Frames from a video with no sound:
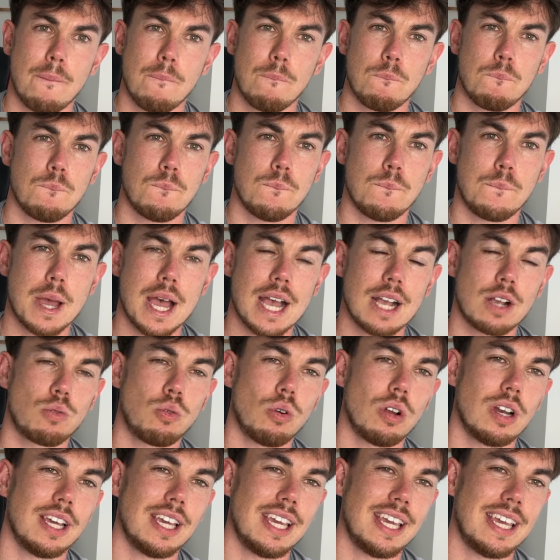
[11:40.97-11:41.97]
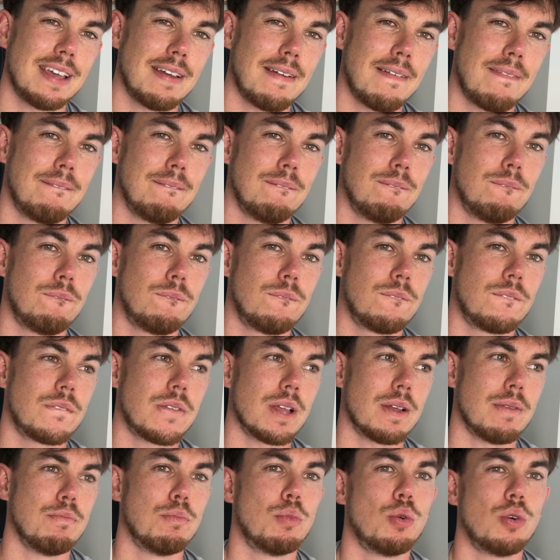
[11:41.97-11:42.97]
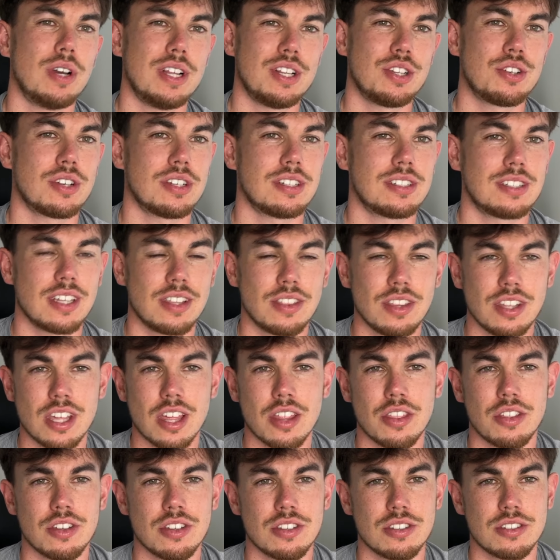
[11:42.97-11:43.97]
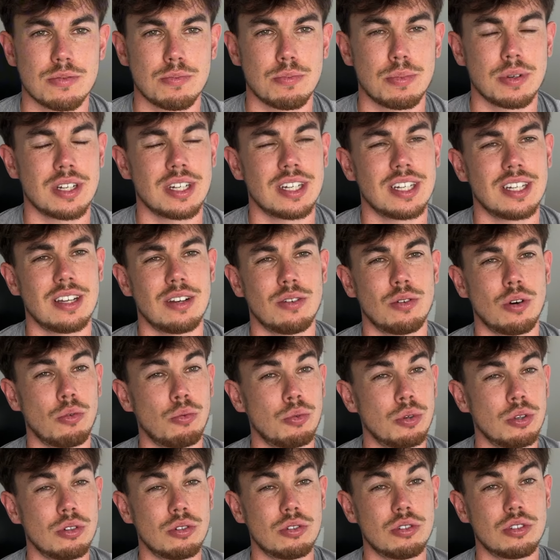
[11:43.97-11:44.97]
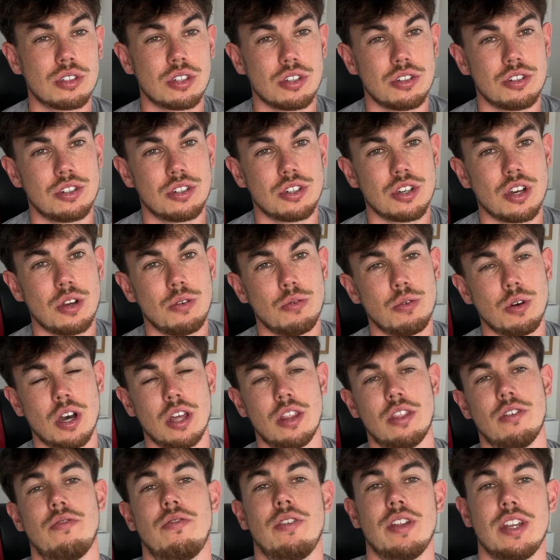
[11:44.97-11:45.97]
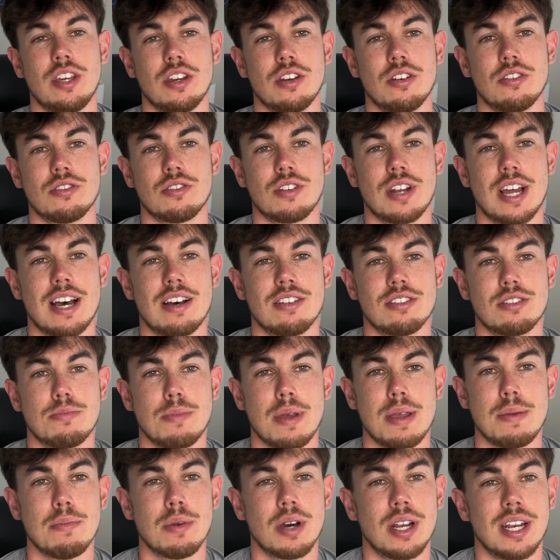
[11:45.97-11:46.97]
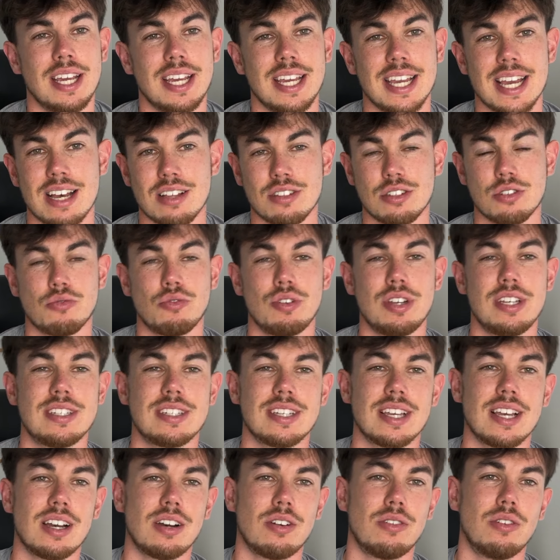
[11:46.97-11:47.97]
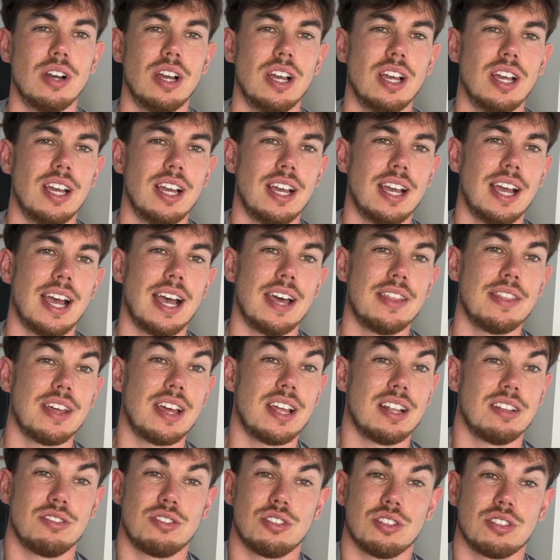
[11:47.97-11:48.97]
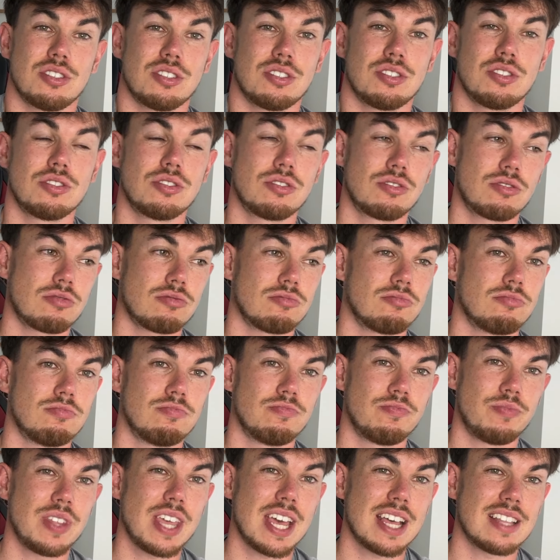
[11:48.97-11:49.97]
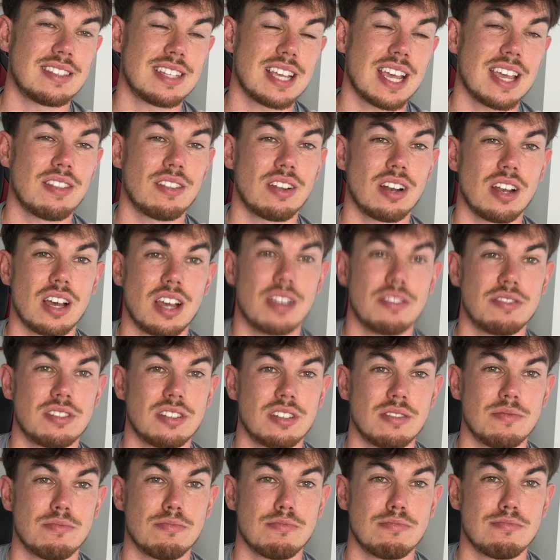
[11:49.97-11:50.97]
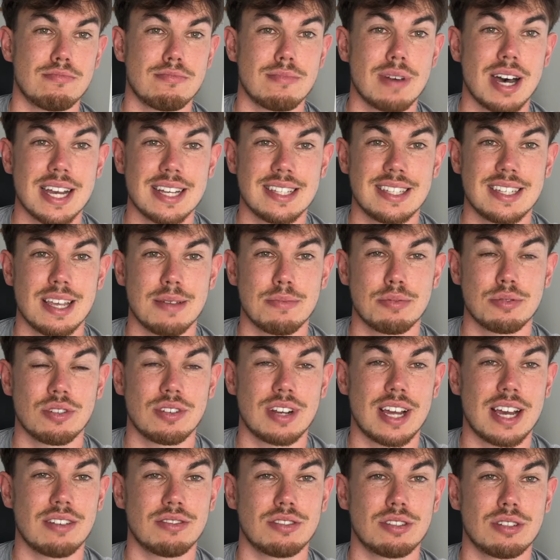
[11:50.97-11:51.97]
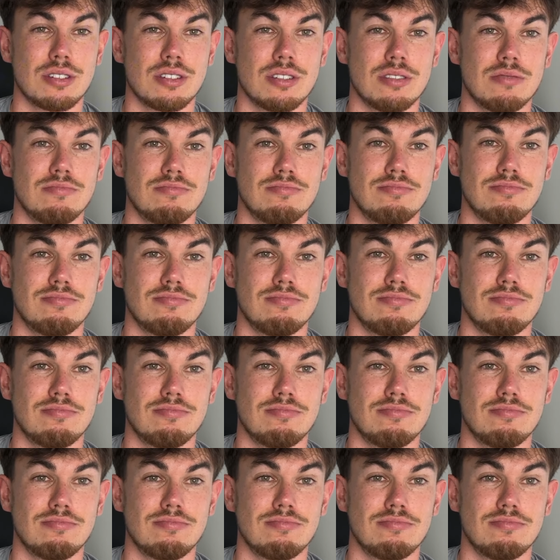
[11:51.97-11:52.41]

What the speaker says: better quality and more interesting than the others, but we'll also show other videos on how to make money, how to resell, and then just, yeah, day in the life, some my tips on how to,